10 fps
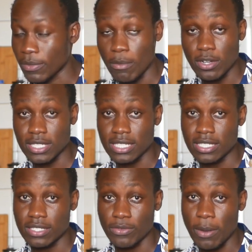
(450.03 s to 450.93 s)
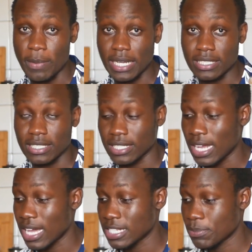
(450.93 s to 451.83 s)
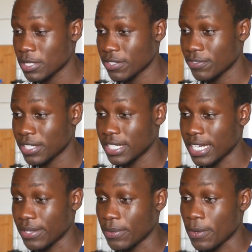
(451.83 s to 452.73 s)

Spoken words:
boxes were packed in a specific day.